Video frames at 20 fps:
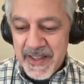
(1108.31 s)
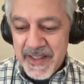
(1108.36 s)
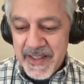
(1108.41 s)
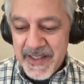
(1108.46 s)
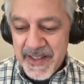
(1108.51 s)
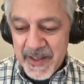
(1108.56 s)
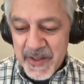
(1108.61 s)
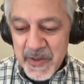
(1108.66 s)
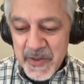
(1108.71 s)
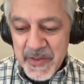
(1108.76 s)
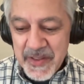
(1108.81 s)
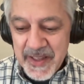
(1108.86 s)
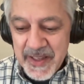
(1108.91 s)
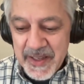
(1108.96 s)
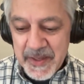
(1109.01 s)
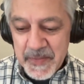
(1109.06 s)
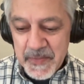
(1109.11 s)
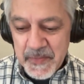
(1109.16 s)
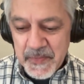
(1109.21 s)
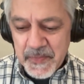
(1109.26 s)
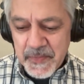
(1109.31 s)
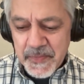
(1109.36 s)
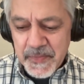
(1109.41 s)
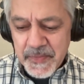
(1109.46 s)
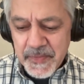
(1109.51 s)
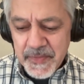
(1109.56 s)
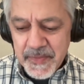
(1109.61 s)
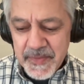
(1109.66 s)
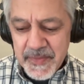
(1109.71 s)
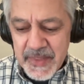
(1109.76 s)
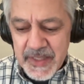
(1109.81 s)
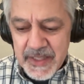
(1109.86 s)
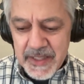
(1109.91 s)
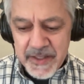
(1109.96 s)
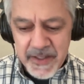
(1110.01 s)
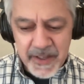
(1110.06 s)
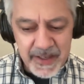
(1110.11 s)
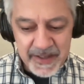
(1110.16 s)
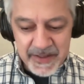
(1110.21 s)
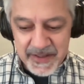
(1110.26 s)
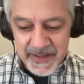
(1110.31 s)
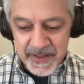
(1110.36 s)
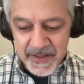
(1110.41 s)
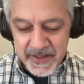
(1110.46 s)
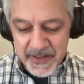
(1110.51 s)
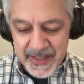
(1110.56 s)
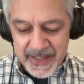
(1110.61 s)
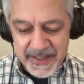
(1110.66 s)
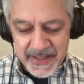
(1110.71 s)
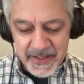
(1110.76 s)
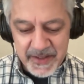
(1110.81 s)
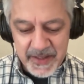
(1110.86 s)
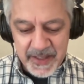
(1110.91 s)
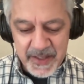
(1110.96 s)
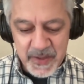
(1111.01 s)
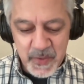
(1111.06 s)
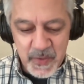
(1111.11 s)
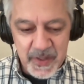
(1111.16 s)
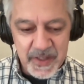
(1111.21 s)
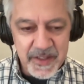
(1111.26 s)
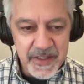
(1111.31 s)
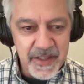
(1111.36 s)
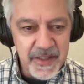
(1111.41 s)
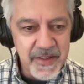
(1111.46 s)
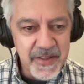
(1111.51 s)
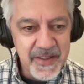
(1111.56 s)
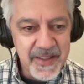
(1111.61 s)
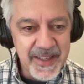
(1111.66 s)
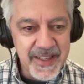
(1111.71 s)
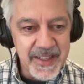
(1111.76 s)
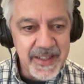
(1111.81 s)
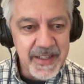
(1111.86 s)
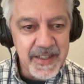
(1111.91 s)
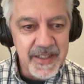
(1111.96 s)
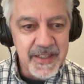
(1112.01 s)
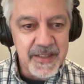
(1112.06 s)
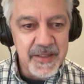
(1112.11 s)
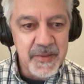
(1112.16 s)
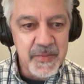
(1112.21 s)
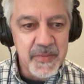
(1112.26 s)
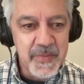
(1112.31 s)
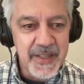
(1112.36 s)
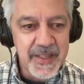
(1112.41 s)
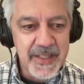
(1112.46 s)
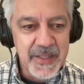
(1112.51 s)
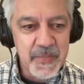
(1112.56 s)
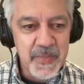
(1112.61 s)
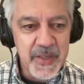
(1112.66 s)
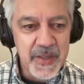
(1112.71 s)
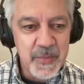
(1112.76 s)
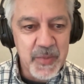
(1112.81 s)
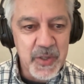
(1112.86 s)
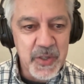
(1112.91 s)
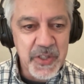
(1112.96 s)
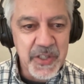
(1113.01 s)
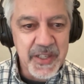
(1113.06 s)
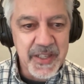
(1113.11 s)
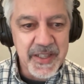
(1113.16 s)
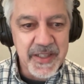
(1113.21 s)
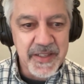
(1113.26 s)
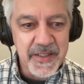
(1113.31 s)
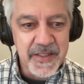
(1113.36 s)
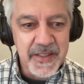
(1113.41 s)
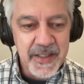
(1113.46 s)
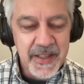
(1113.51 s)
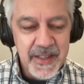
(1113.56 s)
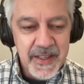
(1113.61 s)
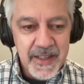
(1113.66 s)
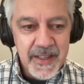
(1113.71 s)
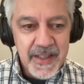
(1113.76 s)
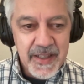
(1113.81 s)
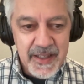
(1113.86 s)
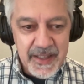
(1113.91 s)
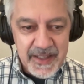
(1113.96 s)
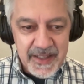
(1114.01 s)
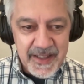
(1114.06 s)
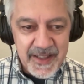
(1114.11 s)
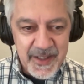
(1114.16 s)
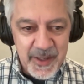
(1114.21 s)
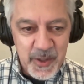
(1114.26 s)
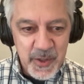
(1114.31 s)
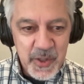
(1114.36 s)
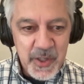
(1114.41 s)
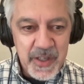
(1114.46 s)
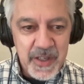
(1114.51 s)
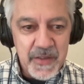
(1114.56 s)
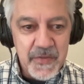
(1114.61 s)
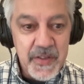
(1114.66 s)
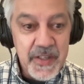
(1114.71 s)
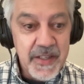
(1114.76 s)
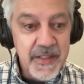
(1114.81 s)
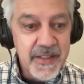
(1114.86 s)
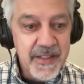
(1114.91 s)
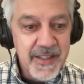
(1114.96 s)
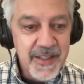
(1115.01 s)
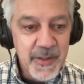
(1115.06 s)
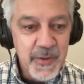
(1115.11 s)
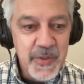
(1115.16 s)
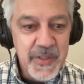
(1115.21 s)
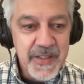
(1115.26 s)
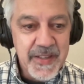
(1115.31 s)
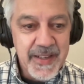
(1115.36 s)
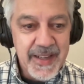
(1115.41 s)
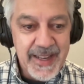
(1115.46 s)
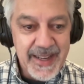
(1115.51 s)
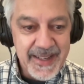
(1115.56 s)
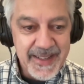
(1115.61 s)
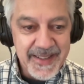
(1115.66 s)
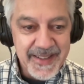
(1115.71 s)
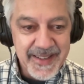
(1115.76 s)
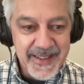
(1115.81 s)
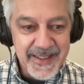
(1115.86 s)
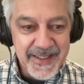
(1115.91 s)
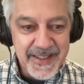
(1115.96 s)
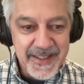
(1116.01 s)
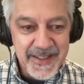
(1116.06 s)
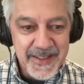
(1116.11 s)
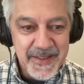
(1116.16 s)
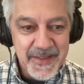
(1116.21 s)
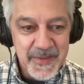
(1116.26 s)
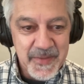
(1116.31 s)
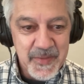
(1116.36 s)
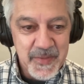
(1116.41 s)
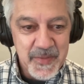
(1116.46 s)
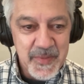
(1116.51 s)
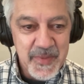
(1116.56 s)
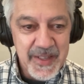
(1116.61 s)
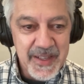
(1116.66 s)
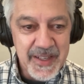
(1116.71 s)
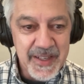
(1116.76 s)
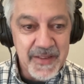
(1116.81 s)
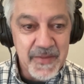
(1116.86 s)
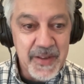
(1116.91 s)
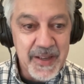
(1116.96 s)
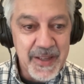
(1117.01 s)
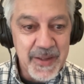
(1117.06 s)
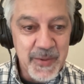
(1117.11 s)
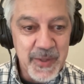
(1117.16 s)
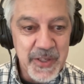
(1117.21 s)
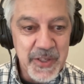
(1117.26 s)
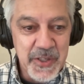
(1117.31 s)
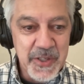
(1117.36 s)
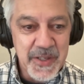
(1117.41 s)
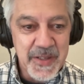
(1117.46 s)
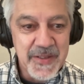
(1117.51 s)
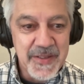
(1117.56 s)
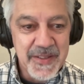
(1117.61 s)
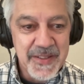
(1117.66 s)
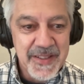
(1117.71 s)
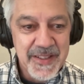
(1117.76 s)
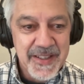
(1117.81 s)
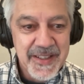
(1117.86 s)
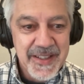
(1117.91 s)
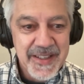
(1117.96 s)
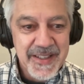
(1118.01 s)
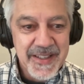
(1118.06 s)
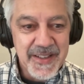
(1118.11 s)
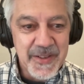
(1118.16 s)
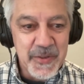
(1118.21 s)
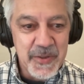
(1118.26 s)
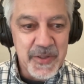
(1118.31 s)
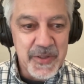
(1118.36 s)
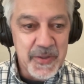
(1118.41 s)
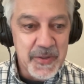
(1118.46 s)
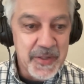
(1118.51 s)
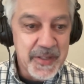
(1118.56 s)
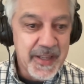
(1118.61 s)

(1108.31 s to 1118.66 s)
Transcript: The other thing, so that's one. The other thing that's been emerging is the notion of continuous access and evaluation, or